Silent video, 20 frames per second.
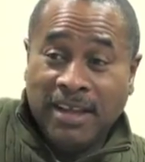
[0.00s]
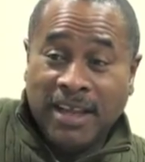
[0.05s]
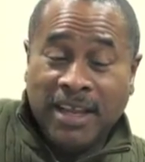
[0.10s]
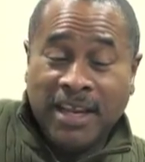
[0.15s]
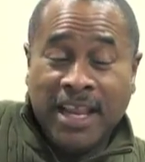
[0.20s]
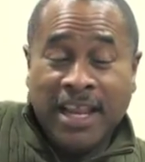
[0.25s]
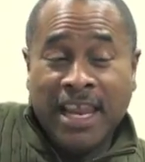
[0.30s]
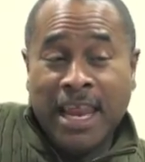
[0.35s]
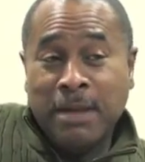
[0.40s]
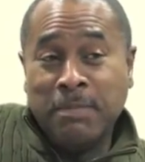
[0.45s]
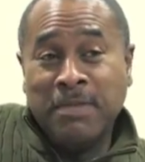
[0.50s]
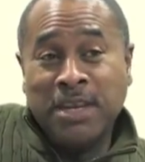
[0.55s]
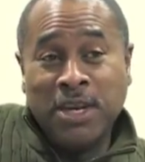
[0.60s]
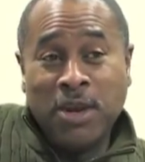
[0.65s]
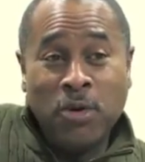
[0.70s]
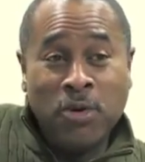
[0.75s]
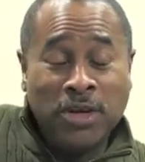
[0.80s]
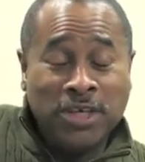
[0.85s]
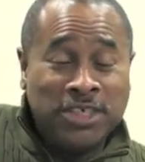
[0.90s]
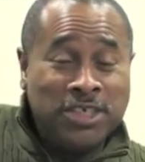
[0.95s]
And they let me
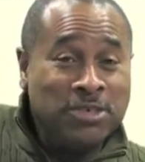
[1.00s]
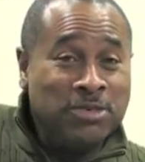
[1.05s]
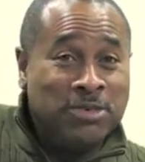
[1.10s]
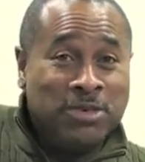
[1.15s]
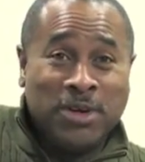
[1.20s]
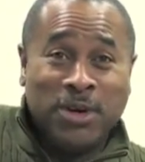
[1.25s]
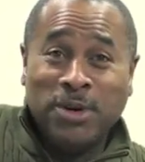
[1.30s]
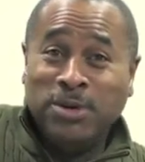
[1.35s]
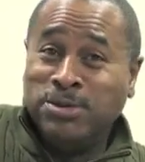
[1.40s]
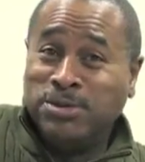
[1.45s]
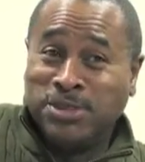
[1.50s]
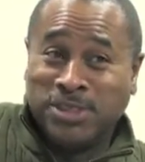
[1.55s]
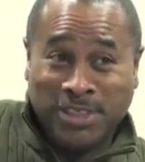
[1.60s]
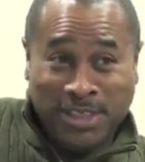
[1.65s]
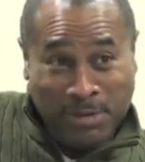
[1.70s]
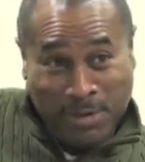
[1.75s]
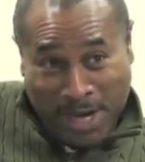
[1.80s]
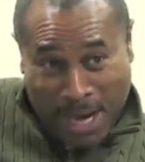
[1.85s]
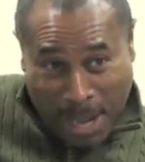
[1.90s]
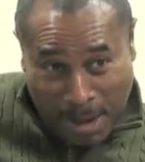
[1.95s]
know it, too. Coach,
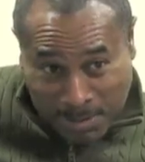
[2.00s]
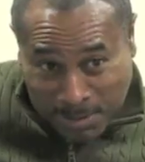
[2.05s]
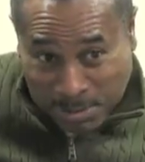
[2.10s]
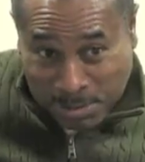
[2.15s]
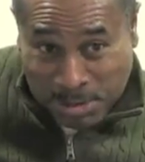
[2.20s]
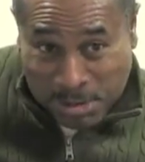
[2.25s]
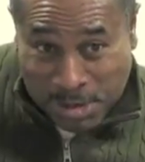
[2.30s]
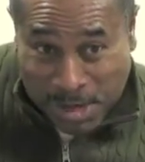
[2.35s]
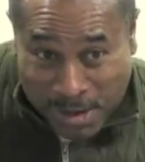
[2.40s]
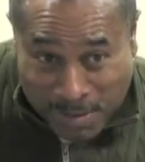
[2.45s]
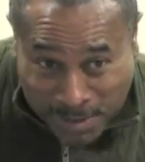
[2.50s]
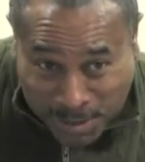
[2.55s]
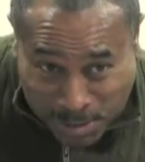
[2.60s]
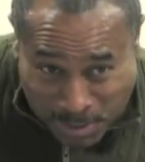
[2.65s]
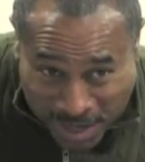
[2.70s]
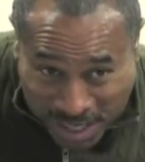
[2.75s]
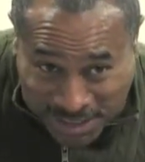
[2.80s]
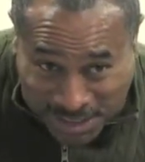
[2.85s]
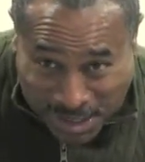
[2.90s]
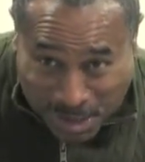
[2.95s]
see what happens when you give us
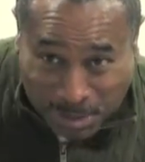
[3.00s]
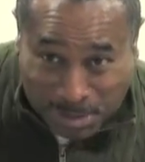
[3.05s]
rest,